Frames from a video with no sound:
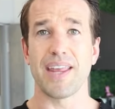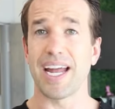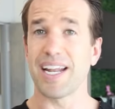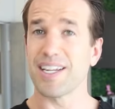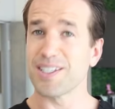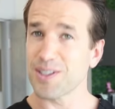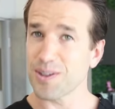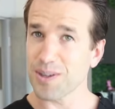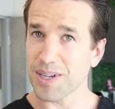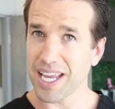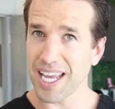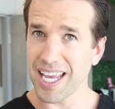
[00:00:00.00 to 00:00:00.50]
That
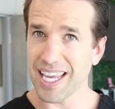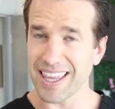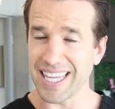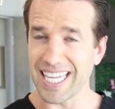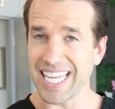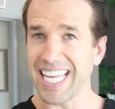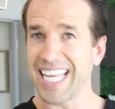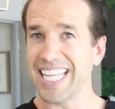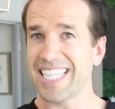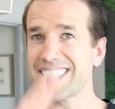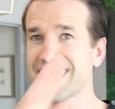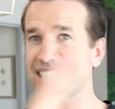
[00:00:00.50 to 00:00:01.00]
is okay.
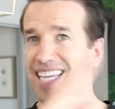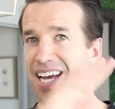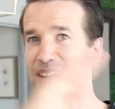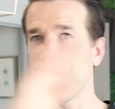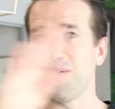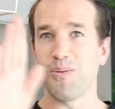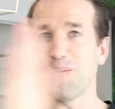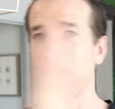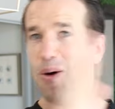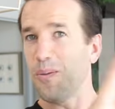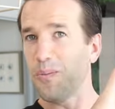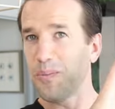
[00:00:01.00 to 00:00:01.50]
The inside
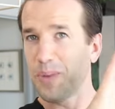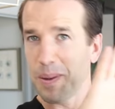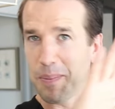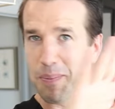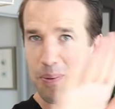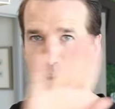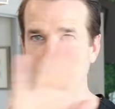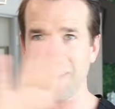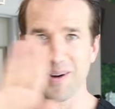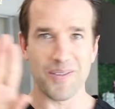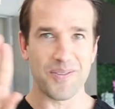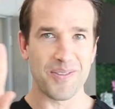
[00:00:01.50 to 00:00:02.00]
won't be
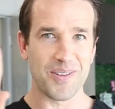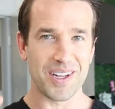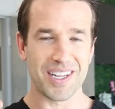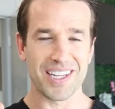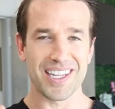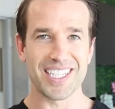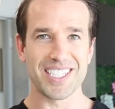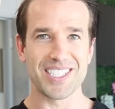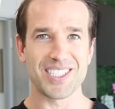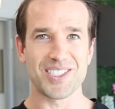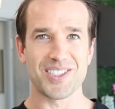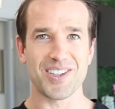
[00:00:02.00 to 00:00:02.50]

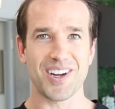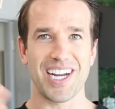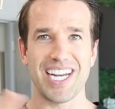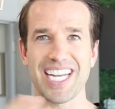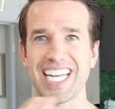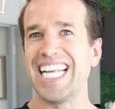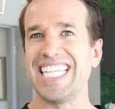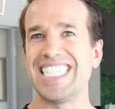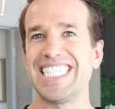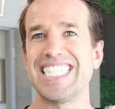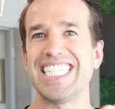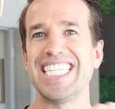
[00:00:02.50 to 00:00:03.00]
perfectly straight.
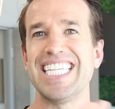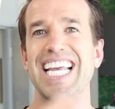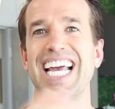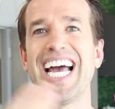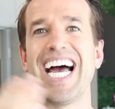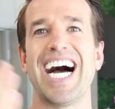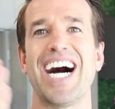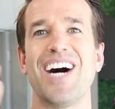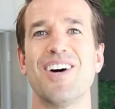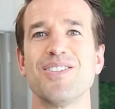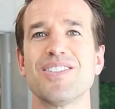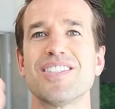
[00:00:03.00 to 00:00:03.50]
It's the
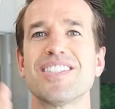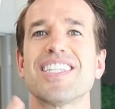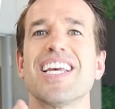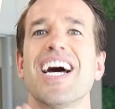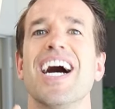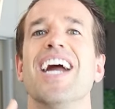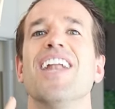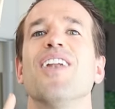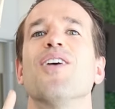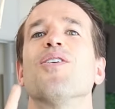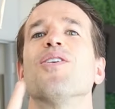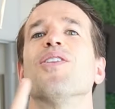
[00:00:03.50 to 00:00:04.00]

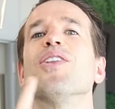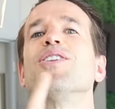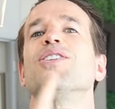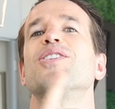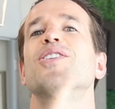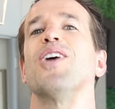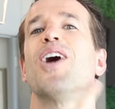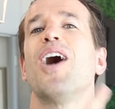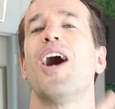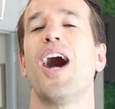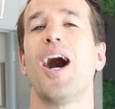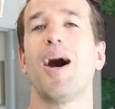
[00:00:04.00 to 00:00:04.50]
outside or the
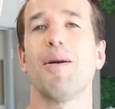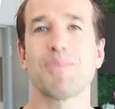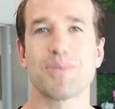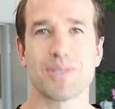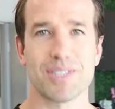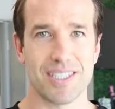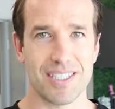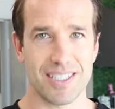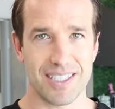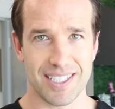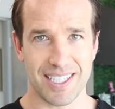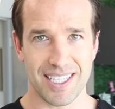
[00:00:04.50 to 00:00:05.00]

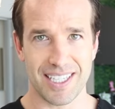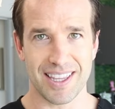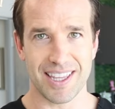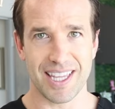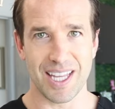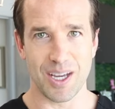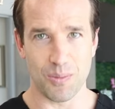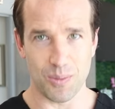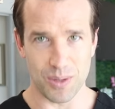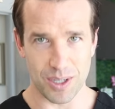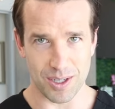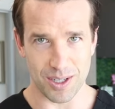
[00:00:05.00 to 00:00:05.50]
tops of the teeth
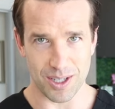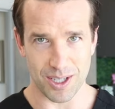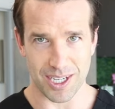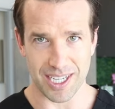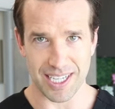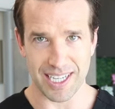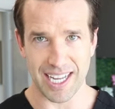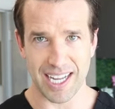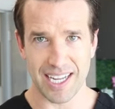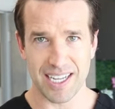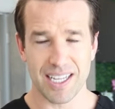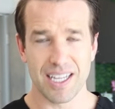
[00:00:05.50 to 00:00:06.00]
that we're
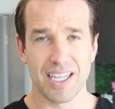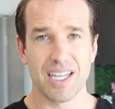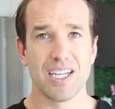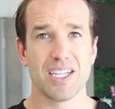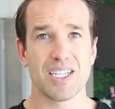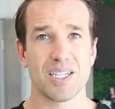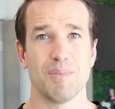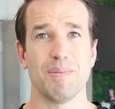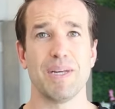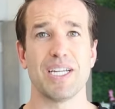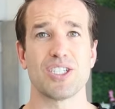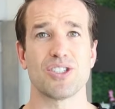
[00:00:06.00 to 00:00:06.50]
looking at
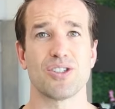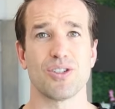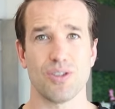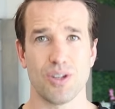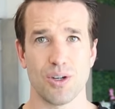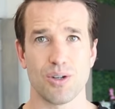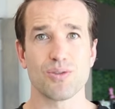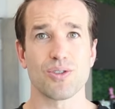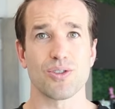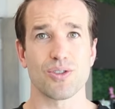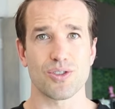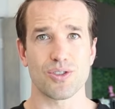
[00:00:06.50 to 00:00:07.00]
to make sure
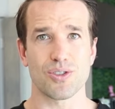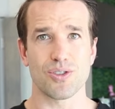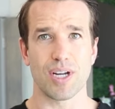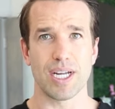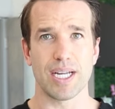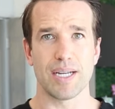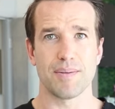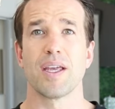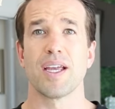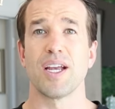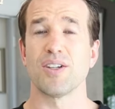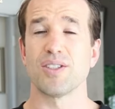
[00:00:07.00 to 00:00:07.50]
those are
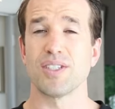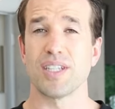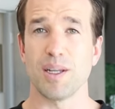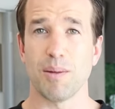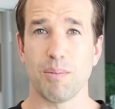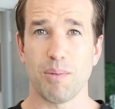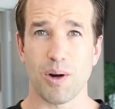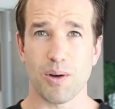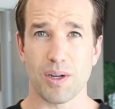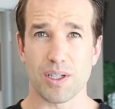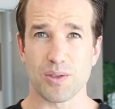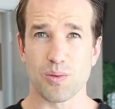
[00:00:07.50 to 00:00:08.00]
straight. Here's a
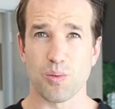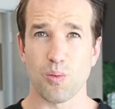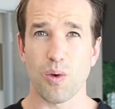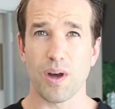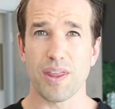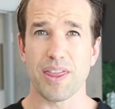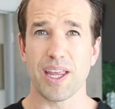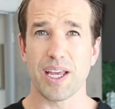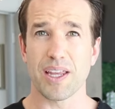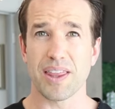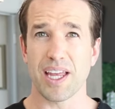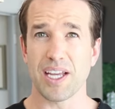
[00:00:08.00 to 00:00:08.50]
little bonus.
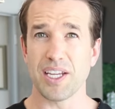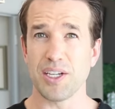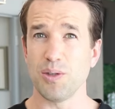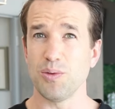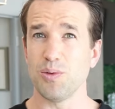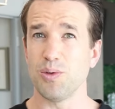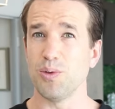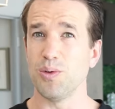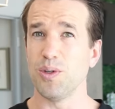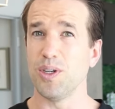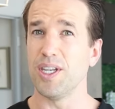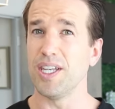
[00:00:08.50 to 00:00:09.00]
One thing that you
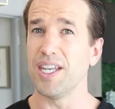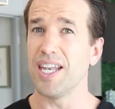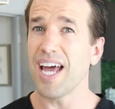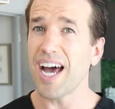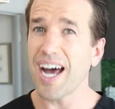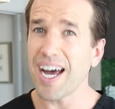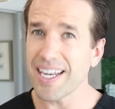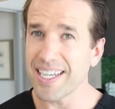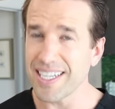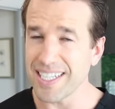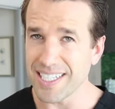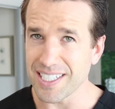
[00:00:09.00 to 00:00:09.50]
do
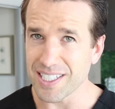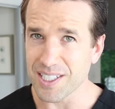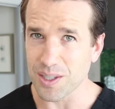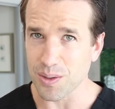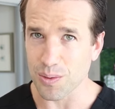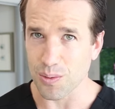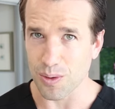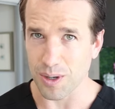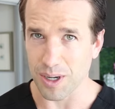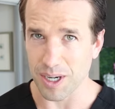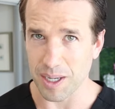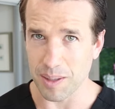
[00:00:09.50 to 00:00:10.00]
not need to
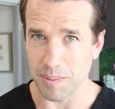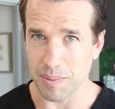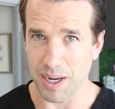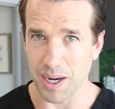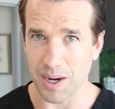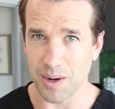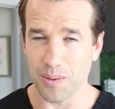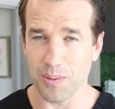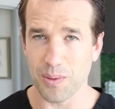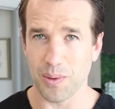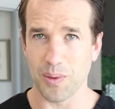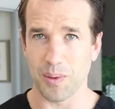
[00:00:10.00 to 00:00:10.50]
worry
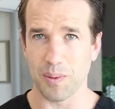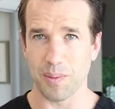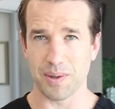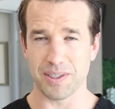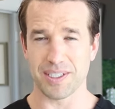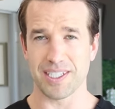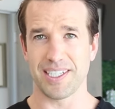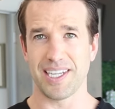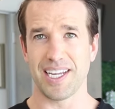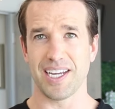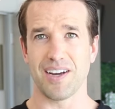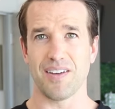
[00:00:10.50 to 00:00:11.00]
about when we're
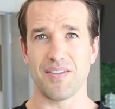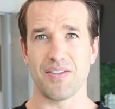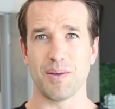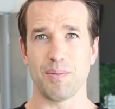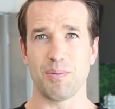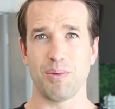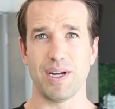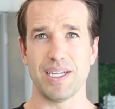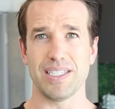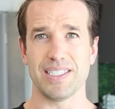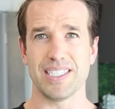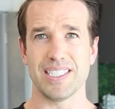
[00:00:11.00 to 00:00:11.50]
about to take off the
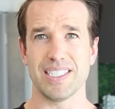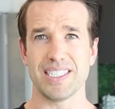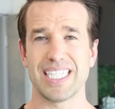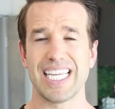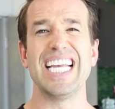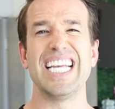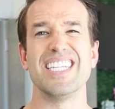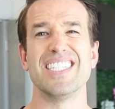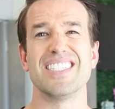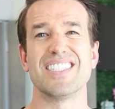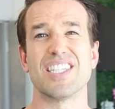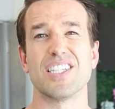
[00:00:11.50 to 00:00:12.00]
braces
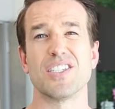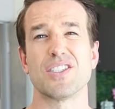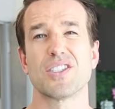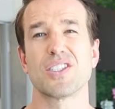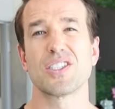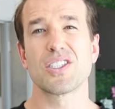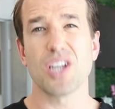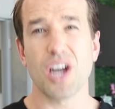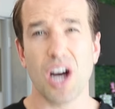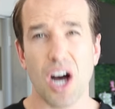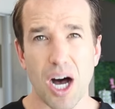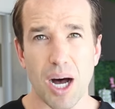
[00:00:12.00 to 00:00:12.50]
is the
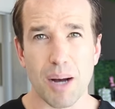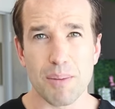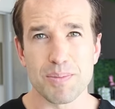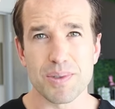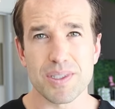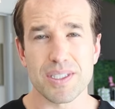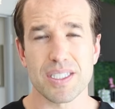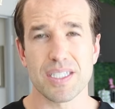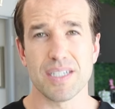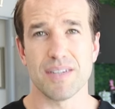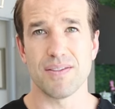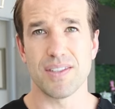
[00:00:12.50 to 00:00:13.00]

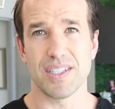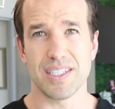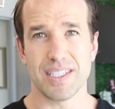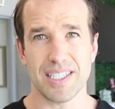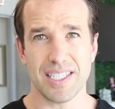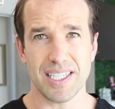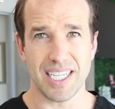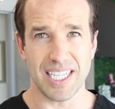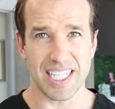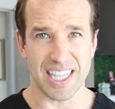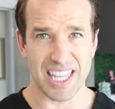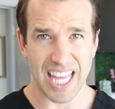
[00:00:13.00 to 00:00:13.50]
tops of the
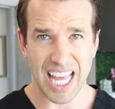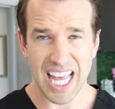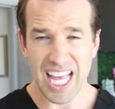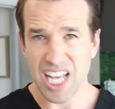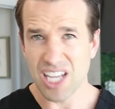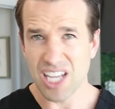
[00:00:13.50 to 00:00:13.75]
teeth.